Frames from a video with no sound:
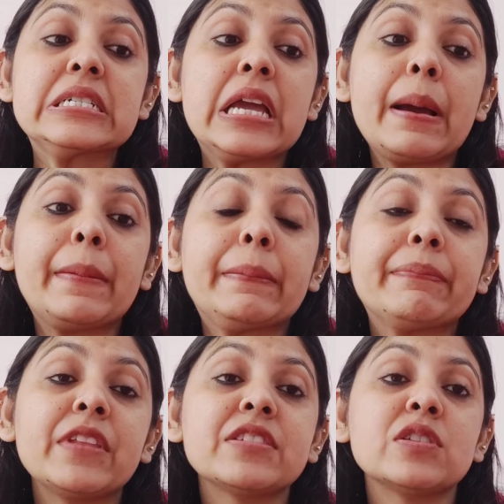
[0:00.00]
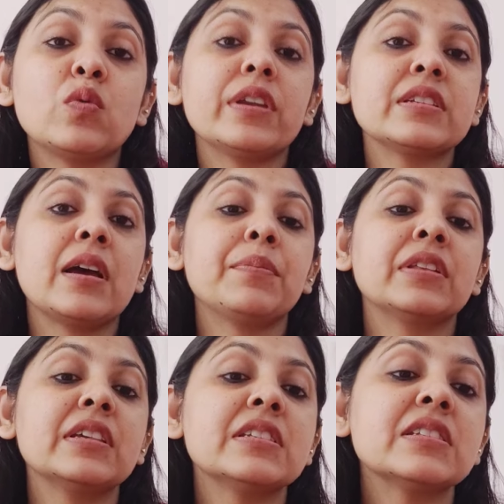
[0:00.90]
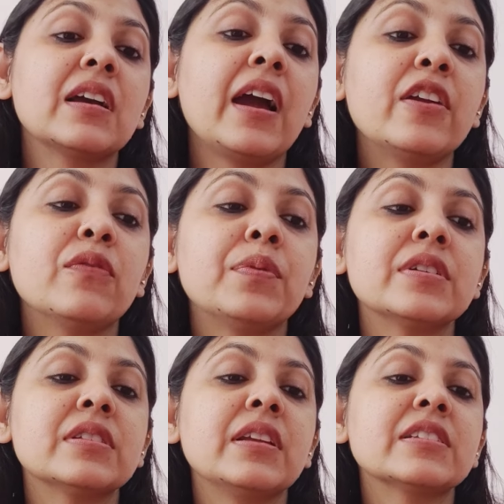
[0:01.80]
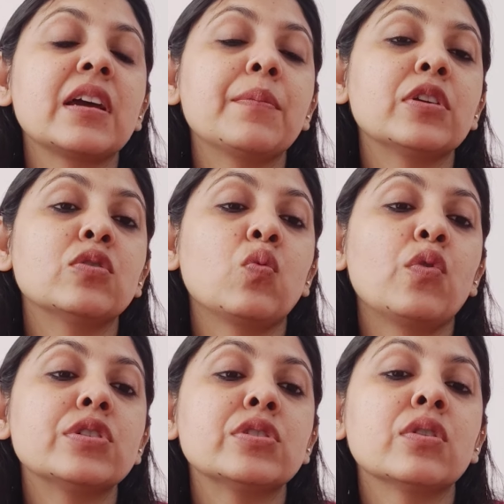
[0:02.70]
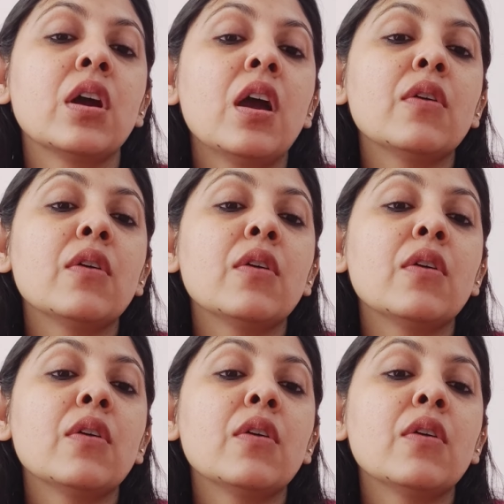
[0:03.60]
Yeah, this is what is happening. This is the kind of person that's coming towards you.